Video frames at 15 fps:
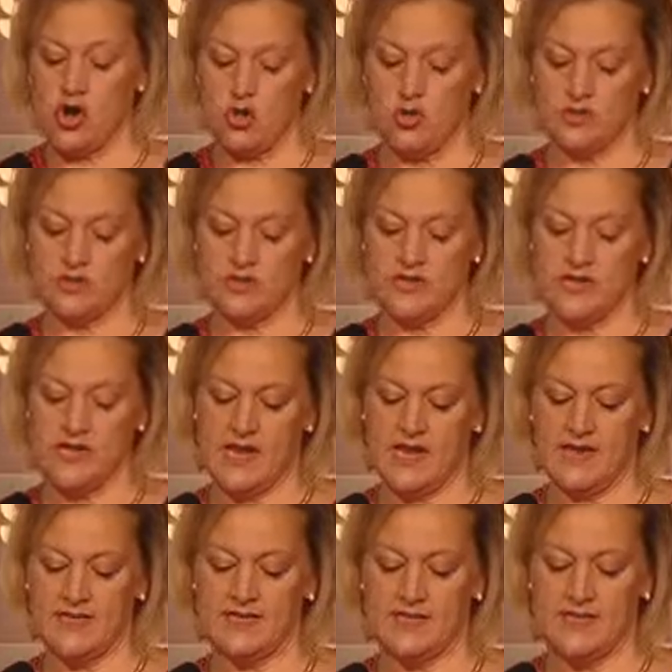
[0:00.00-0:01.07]
hosts
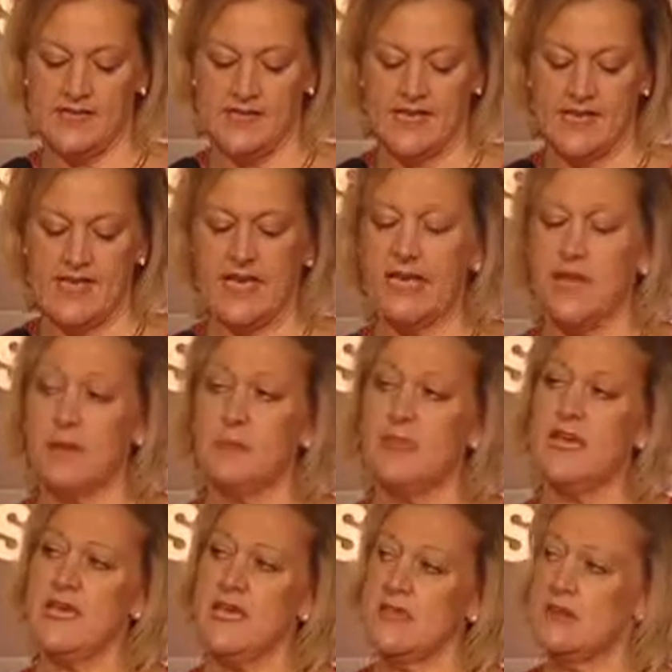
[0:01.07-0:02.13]
tonight, and I'm
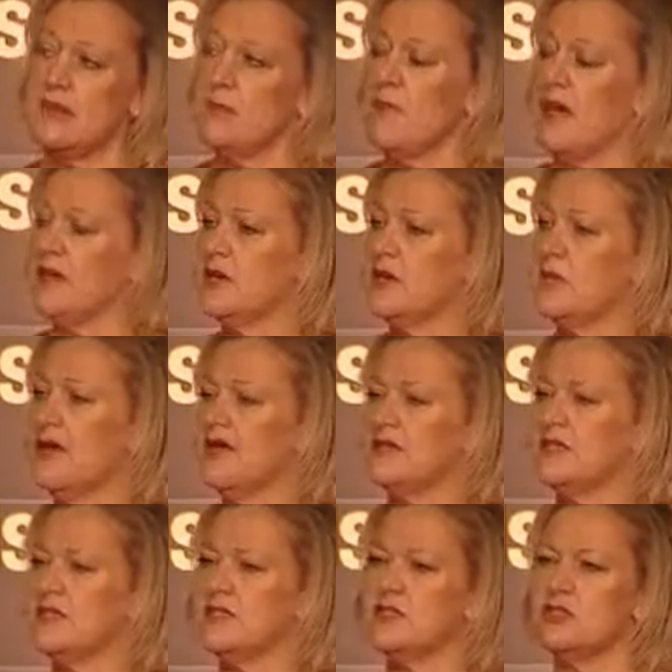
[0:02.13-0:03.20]
here in my
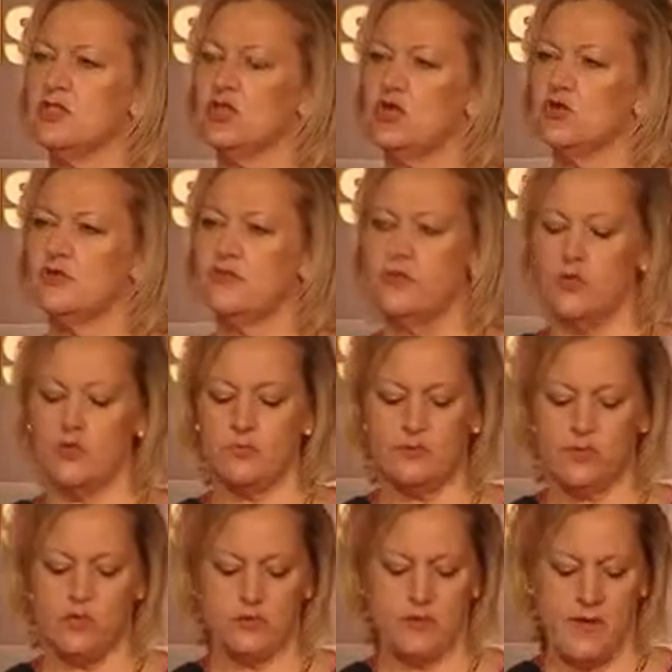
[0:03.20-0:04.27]
capacity as a Yorkshire Forward
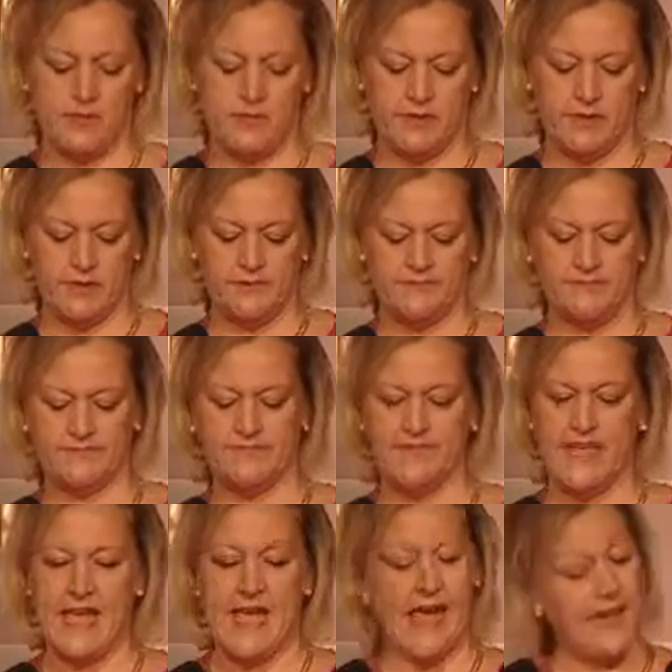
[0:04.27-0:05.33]
board member.
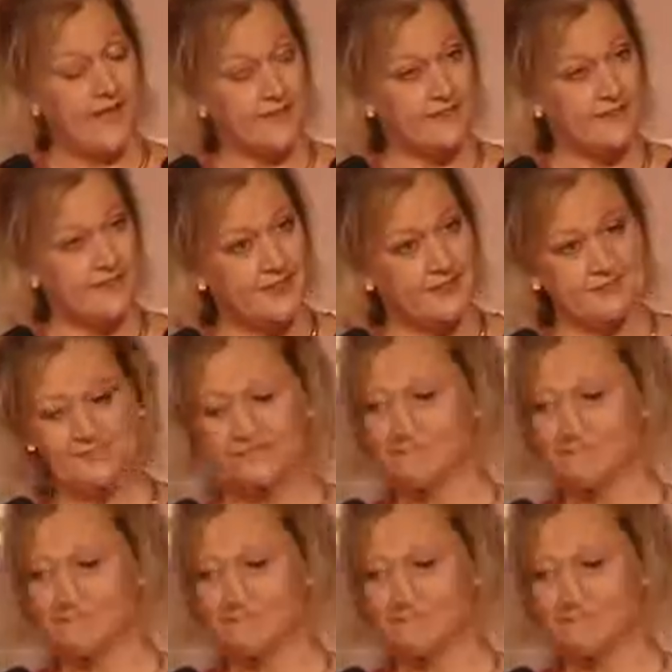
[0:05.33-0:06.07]
And